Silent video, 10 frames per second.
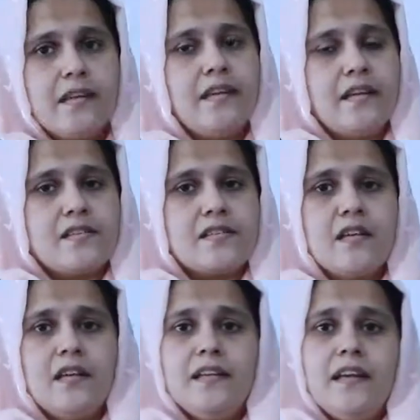Yes.
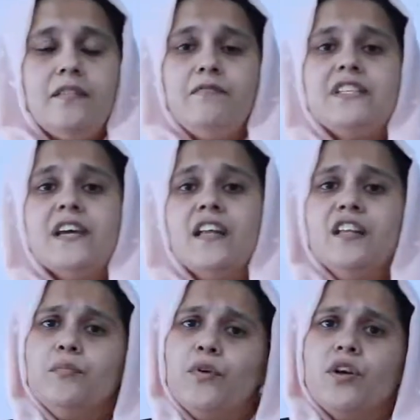Then, which are
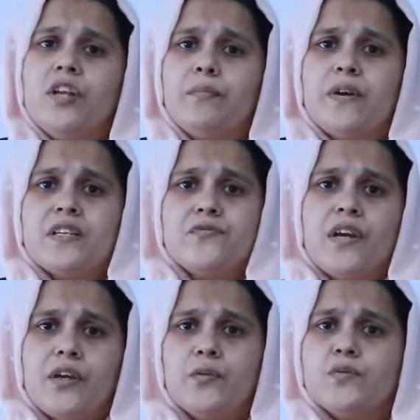the body parts we
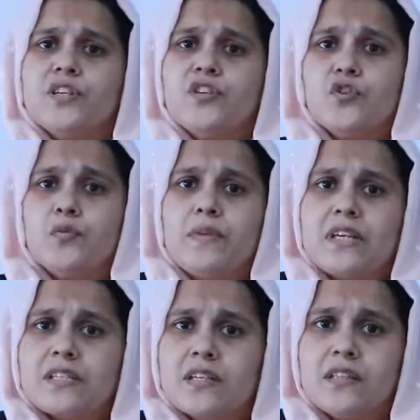are using to
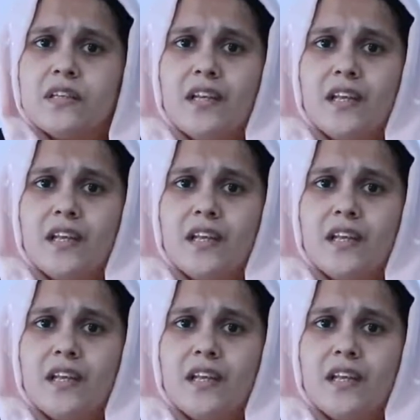measure the